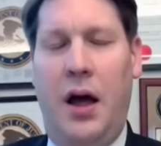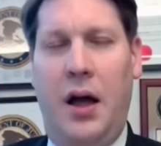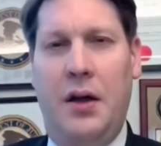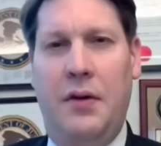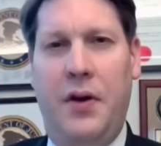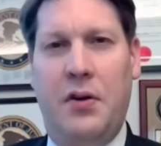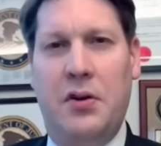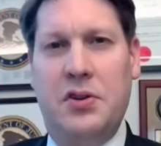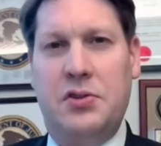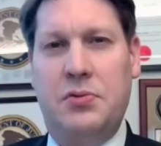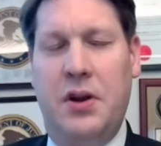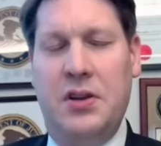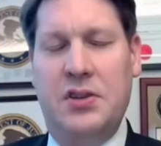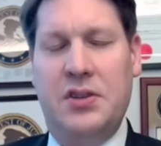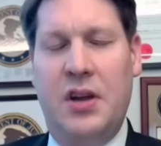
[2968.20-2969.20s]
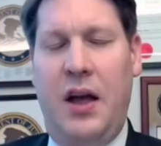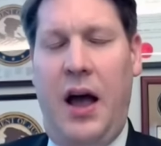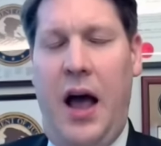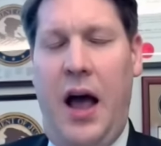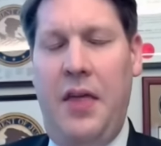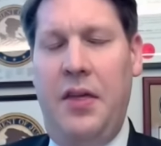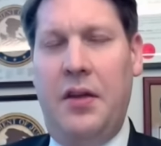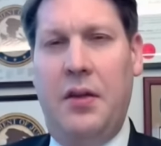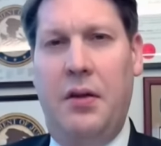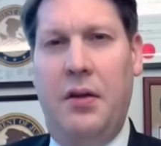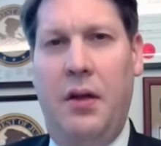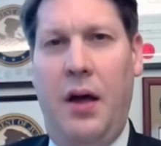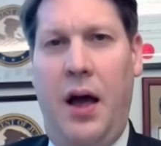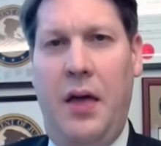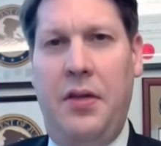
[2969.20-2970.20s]
in various ways. I think
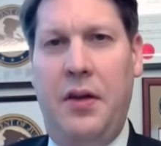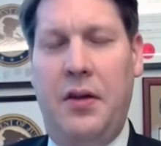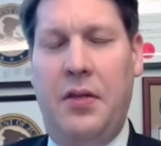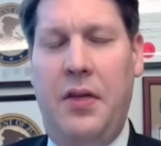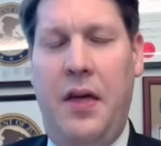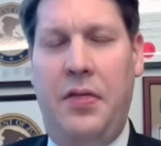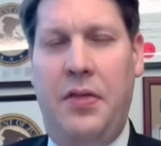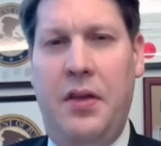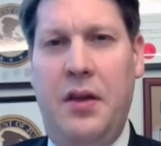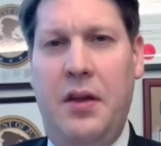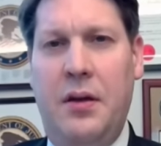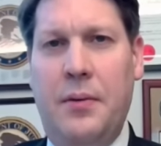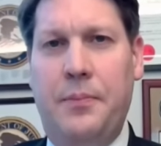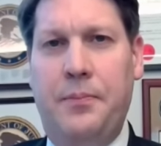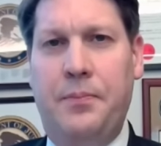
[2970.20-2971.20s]
that the